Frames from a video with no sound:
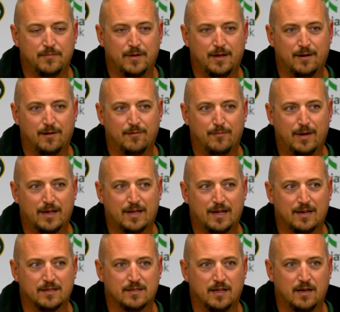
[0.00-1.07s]
Yeah, and Matt kind
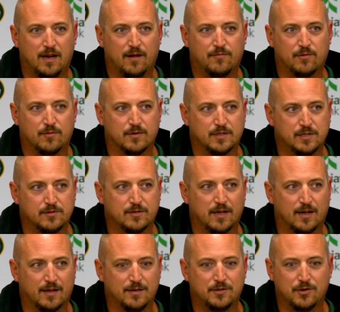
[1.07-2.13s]
of said it afterwards. He's
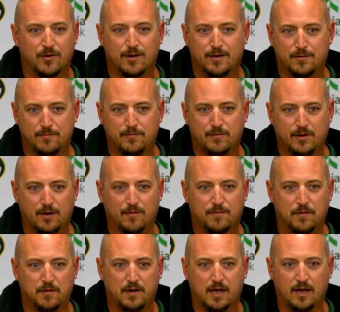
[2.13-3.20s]
like, enjoy it, you know, for
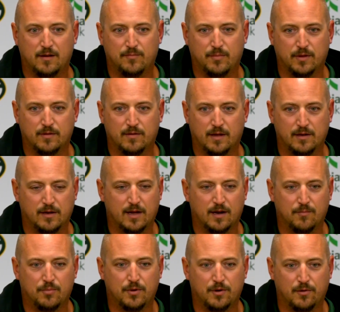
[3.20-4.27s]
the night, but then you got to
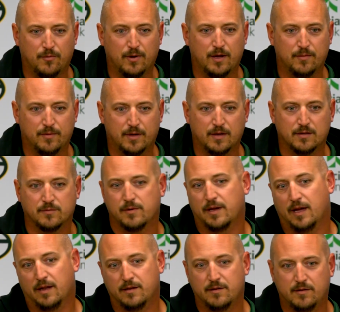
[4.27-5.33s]
put it away because we
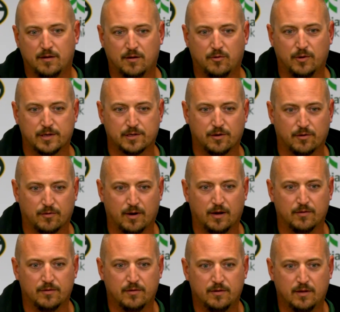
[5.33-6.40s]
got a quick
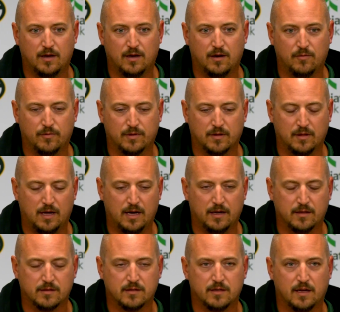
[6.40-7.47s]
turnaround with the
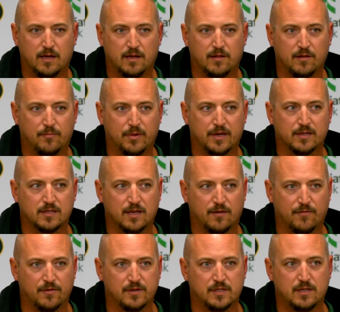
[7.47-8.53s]
Lions. And the biggest thing
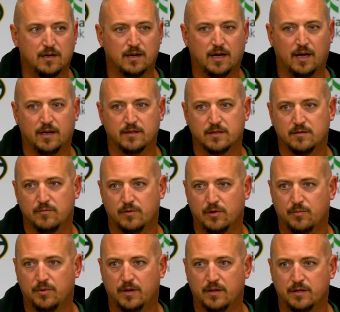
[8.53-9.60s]
for these young guys when you
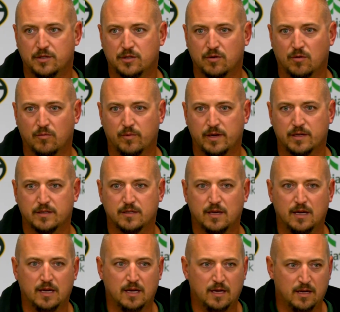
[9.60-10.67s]
play these short weeks
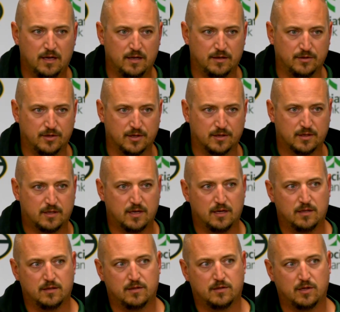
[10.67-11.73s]
is just
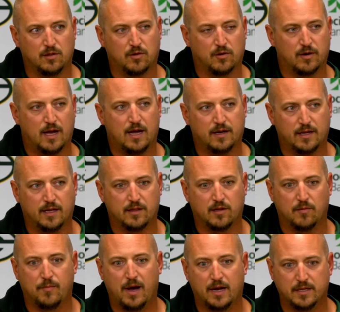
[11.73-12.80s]
to learn how to get their
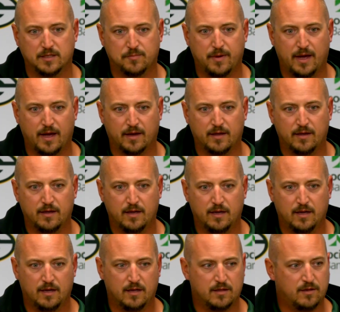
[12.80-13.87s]
bodies back
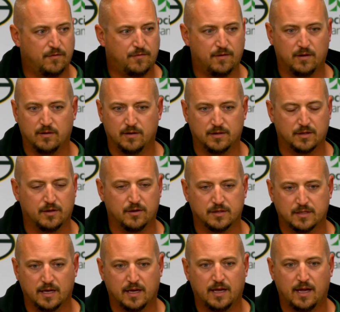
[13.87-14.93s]
to feel as good as
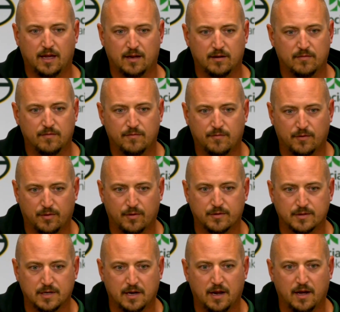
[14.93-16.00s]
they can for
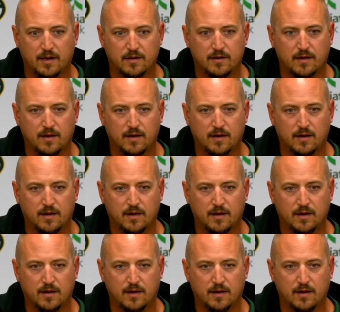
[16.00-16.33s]
Thursday night.